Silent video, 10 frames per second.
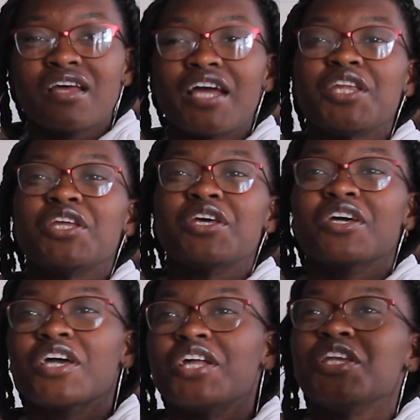I need
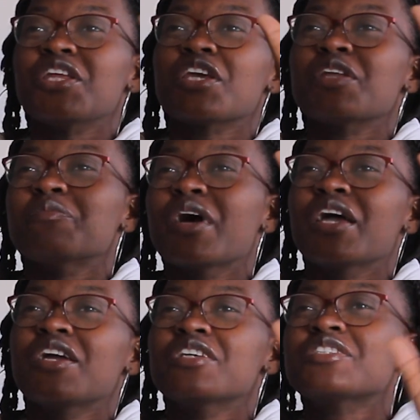to get
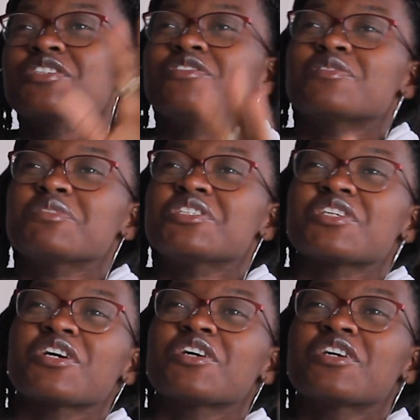my, excuse me,
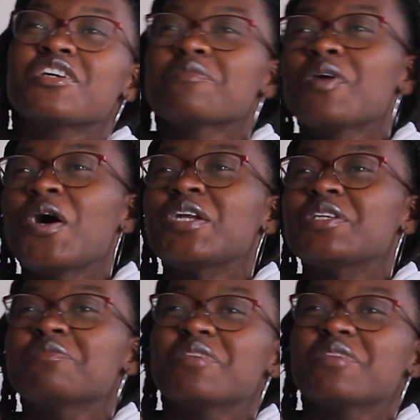sir, pardon